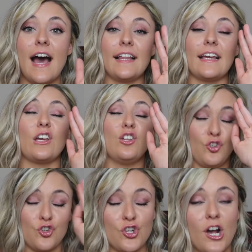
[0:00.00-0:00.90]
I like
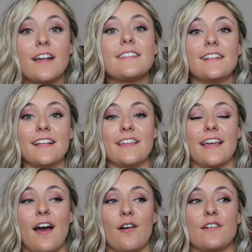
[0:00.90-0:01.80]
just cleaned the
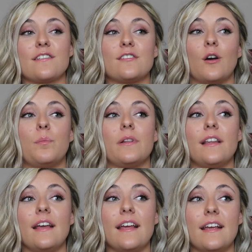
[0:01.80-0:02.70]
counters, so
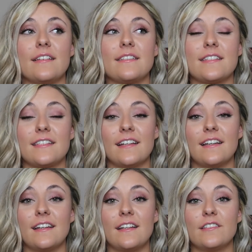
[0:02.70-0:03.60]
please
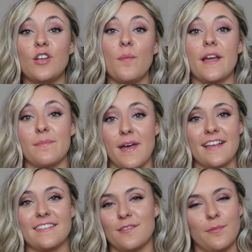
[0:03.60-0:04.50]
don't make a
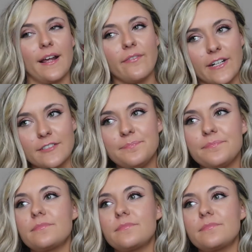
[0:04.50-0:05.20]
mess or whatever.